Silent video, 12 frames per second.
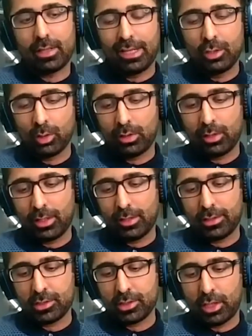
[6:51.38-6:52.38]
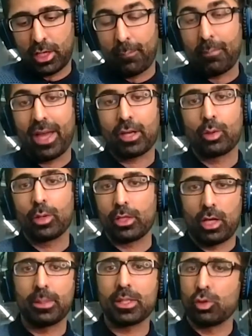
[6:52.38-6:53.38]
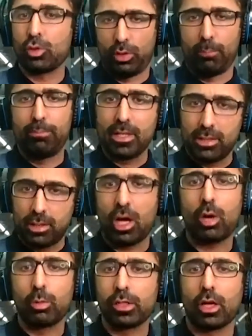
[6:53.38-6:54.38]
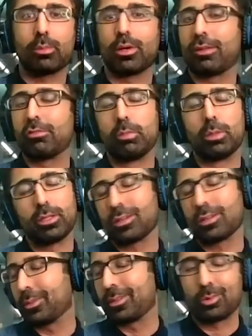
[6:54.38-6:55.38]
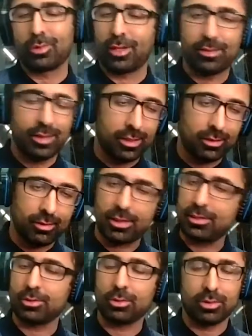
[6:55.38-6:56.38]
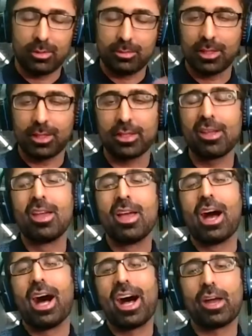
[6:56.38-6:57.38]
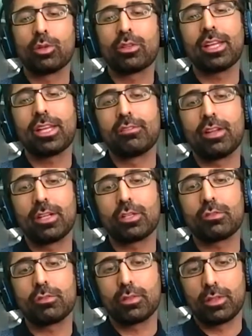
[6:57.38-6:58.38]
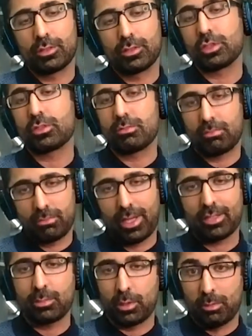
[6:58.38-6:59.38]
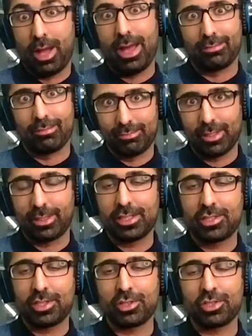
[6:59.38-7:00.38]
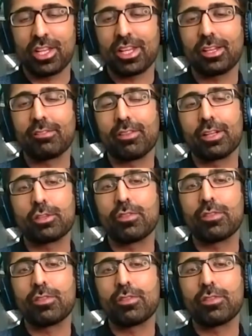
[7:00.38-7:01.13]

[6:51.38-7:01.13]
I don't think there's a lot of macroeconomic, you know, the big, you know how we talk about, everybody talks about the 2008 crisis or something like that. I don't think an event of just as per my at least understanding, an event of